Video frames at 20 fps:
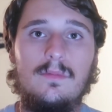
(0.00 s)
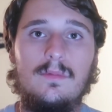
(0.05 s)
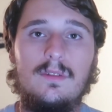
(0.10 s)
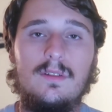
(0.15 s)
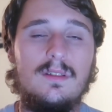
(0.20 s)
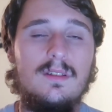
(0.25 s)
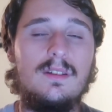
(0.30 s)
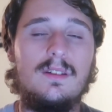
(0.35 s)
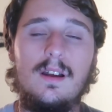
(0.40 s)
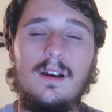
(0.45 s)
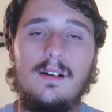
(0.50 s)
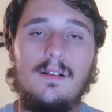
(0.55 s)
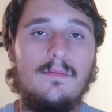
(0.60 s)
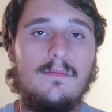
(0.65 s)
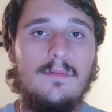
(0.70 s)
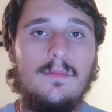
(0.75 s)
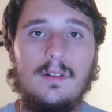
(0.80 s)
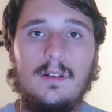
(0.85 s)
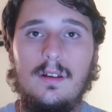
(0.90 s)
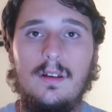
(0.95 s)
Just stop.
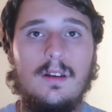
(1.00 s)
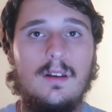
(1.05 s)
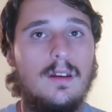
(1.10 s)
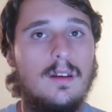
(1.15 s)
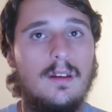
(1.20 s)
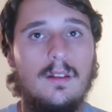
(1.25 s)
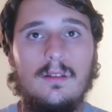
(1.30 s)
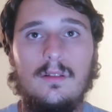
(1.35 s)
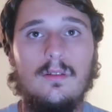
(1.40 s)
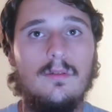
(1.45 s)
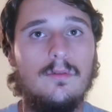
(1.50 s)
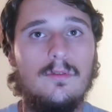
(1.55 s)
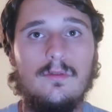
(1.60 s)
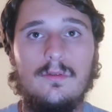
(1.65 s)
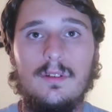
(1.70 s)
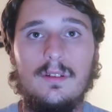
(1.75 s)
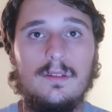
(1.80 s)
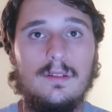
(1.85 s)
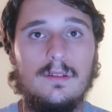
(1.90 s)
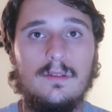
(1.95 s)
Don't do
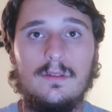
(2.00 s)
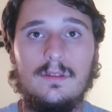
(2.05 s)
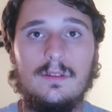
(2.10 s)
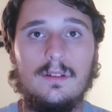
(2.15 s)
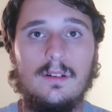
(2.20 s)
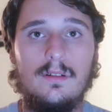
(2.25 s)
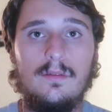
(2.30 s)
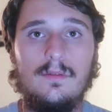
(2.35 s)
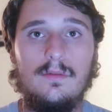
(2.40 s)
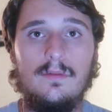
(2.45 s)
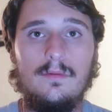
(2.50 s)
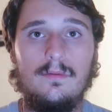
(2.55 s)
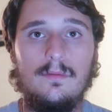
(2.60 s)
that to yourself.